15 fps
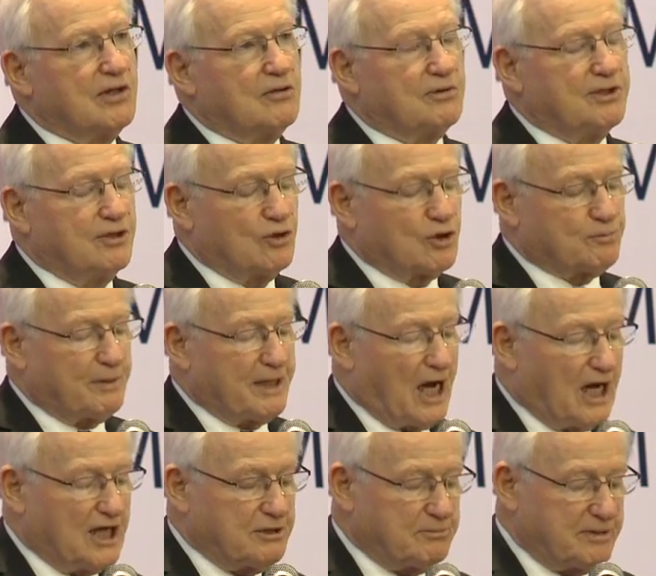When you look
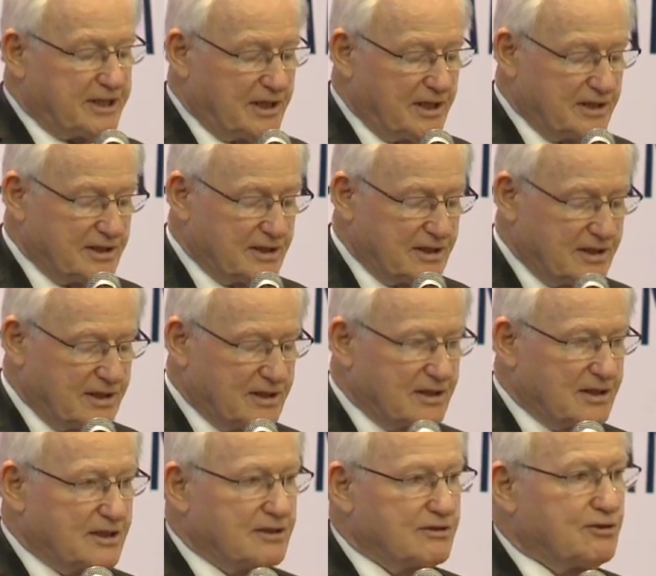behind me,
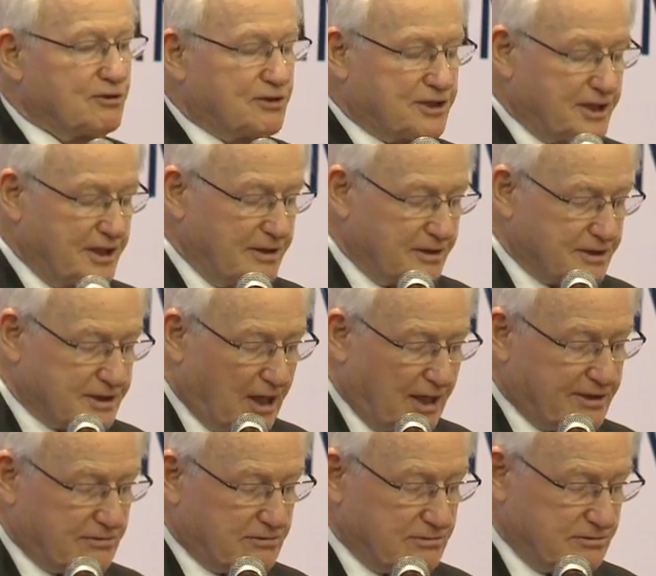you see the
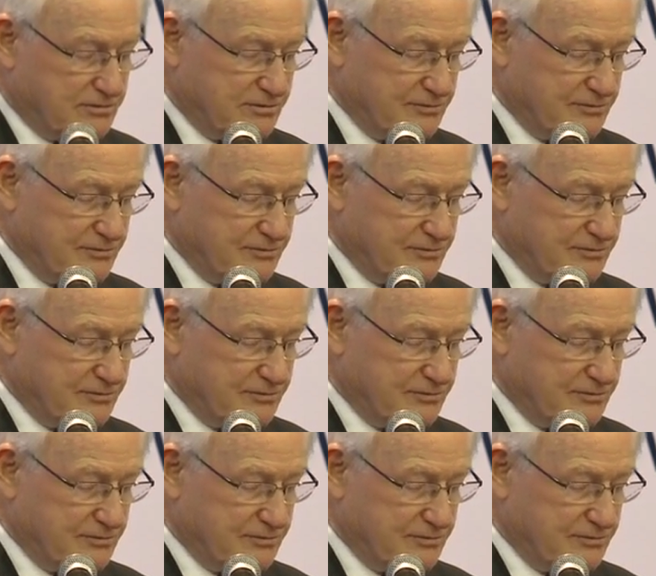title,